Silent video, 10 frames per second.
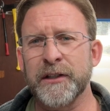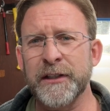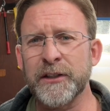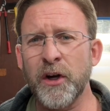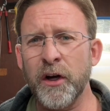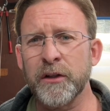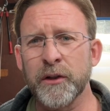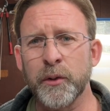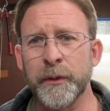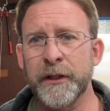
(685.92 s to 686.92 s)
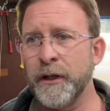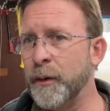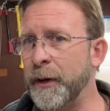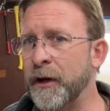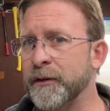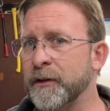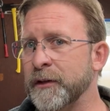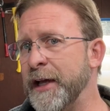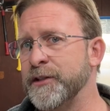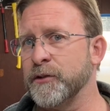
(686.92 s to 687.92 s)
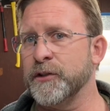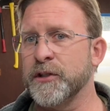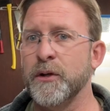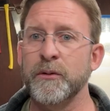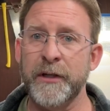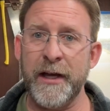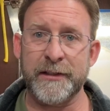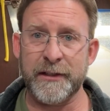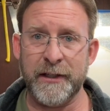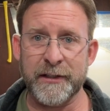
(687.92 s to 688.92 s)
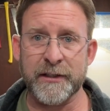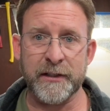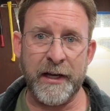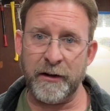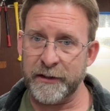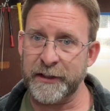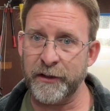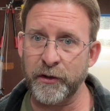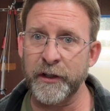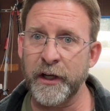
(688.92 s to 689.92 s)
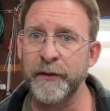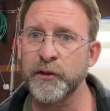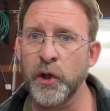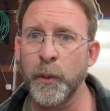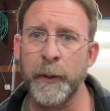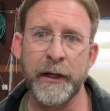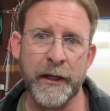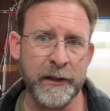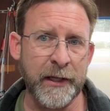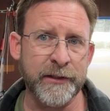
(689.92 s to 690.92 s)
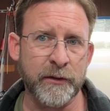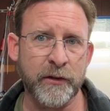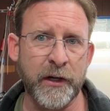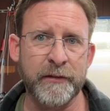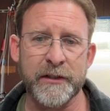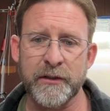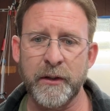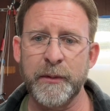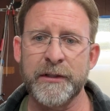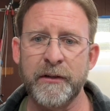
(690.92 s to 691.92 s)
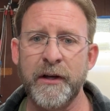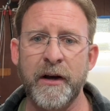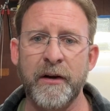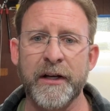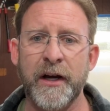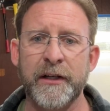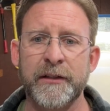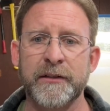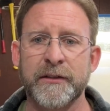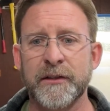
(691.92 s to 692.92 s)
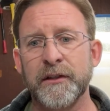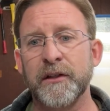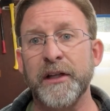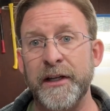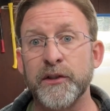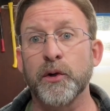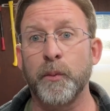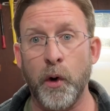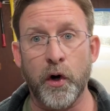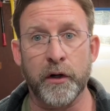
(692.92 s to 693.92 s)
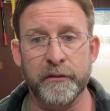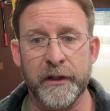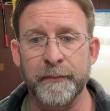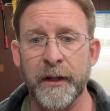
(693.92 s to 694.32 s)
let's talk a little bit about the lasers. So yes, it's Alexandria knife sharpening and laser engraving. So let me tell you how I got into the laser part of it.